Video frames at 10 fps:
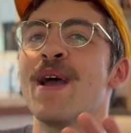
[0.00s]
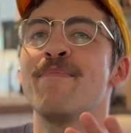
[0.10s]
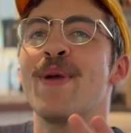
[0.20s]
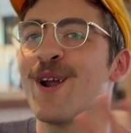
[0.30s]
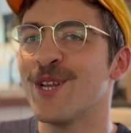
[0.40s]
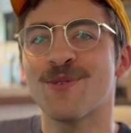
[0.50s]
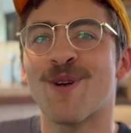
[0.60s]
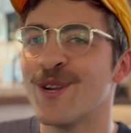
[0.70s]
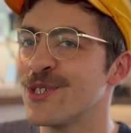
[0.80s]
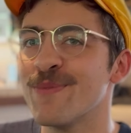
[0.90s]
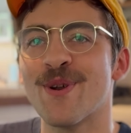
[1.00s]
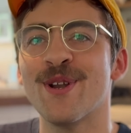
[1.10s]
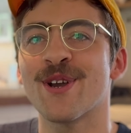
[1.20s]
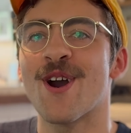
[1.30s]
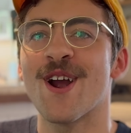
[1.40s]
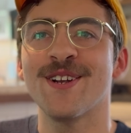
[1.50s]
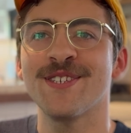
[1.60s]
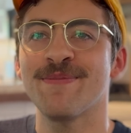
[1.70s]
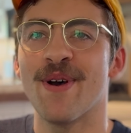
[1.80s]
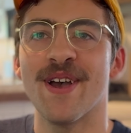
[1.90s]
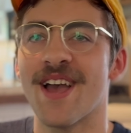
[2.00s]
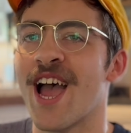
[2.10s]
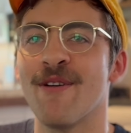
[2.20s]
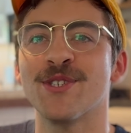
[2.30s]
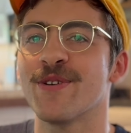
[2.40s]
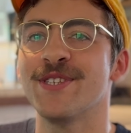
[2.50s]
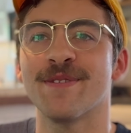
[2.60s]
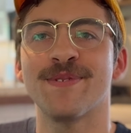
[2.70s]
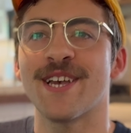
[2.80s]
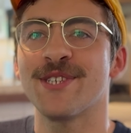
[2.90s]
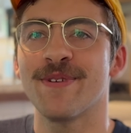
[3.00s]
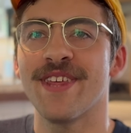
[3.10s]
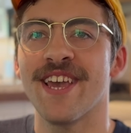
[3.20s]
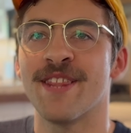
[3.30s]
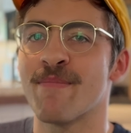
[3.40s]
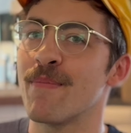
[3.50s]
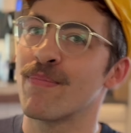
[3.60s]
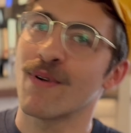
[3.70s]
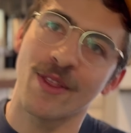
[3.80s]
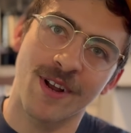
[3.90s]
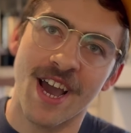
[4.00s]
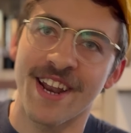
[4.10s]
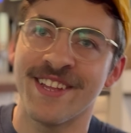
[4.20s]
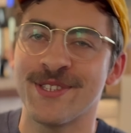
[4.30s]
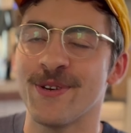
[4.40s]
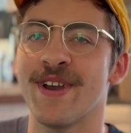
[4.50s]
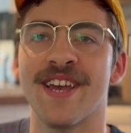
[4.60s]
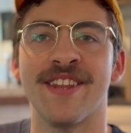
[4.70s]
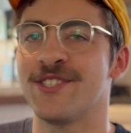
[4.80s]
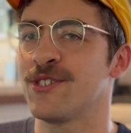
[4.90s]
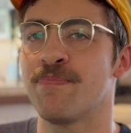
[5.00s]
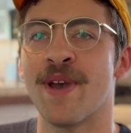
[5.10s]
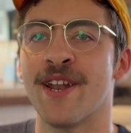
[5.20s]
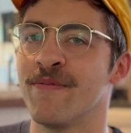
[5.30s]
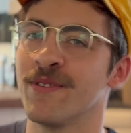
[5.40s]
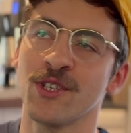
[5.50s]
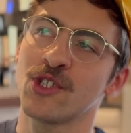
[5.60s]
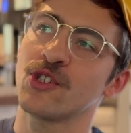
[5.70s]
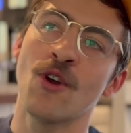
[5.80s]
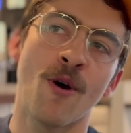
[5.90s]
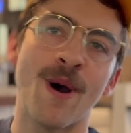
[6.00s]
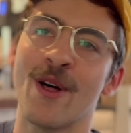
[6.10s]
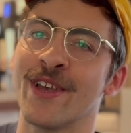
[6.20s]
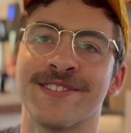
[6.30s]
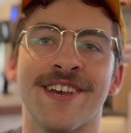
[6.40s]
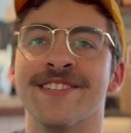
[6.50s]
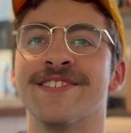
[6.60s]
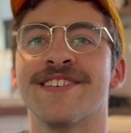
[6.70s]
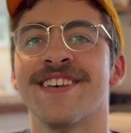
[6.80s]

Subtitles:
My parents weren't super into cars, but I was always obsessed with it, and my brother got into it, and it's been snowballing since.